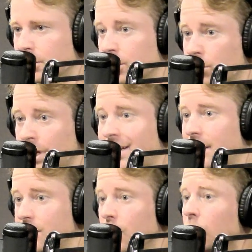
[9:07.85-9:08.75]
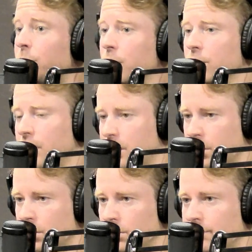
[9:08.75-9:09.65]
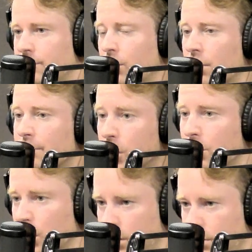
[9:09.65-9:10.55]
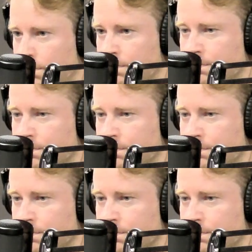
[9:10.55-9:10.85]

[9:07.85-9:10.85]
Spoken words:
created its own building code for a mobile home.